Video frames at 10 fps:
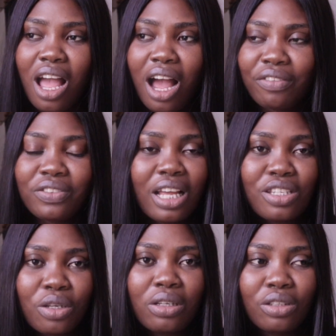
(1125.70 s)
after I
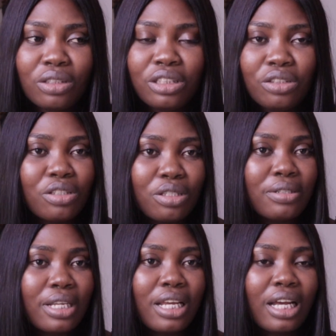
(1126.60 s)
saw it on the news
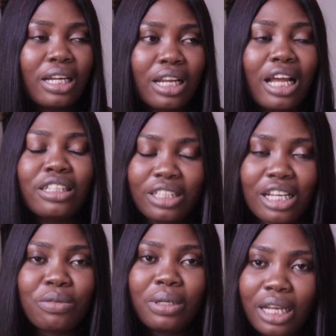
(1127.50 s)
today, and
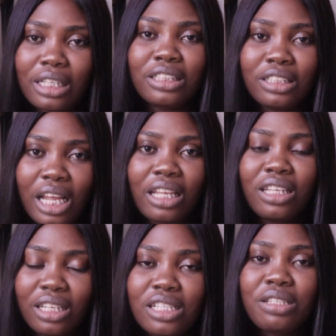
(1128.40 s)
that's when it
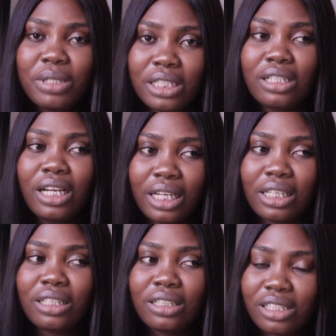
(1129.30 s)
hit me. Like,
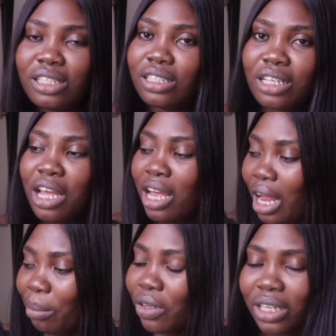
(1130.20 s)
this is,
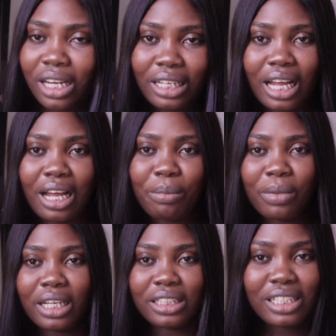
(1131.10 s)
I'm looking at her, I'm
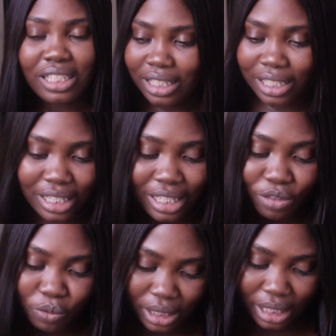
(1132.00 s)
like, this is
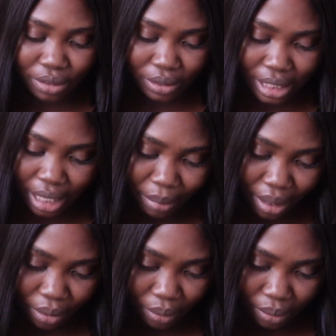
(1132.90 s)
really Christabel.
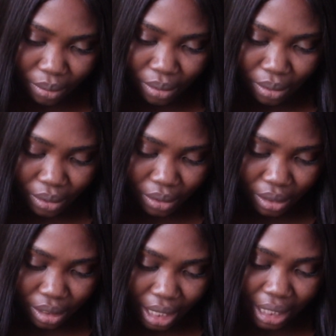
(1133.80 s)

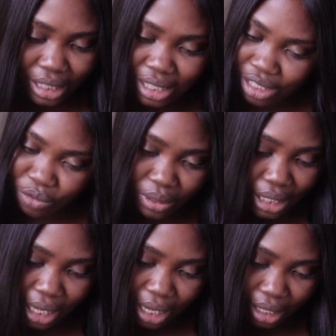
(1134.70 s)
Like, this is
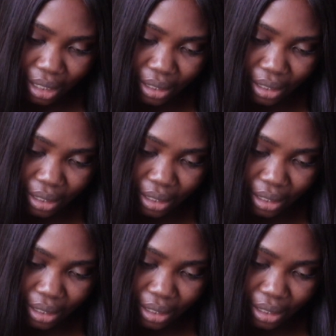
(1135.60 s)
really her.